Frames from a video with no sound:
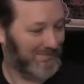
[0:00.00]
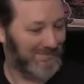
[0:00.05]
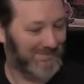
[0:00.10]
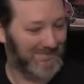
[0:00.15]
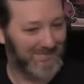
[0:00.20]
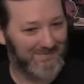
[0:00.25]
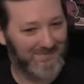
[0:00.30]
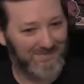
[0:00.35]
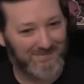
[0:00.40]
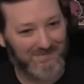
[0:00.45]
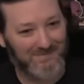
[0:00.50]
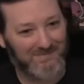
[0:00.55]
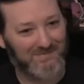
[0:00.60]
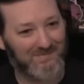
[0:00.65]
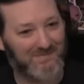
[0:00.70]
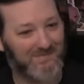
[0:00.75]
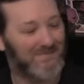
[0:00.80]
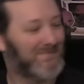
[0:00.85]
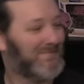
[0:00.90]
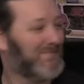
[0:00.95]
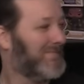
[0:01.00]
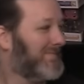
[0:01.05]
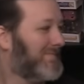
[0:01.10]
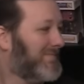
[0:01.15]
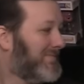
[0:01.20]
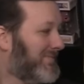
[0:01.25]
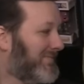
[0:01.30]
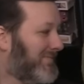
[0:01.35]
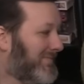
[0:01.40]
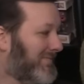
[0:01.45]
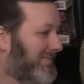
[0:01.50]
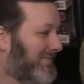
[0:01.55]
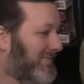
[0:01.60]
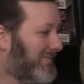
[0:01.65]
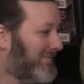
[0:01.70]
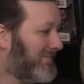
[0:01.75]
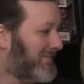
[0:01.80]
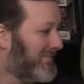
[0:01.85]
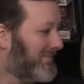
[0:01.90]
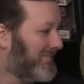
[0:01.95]

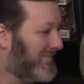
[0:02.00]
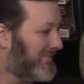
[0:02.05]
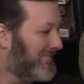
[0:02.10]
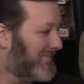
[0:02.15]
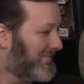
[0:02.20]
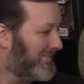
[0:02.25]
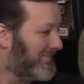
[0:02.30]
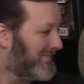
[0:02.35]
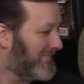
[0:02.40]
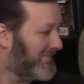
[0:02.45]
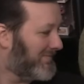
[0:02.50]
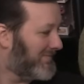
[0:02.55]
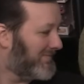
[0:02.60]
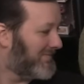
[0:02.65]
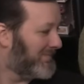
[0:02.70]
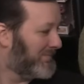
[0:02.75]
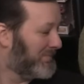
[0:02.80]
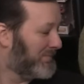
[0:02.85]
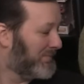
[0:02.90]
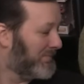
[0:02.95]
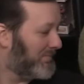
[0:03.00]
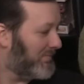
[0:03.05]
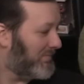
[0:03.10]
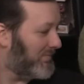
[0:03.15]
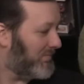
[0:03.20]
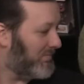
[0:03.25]
(silent)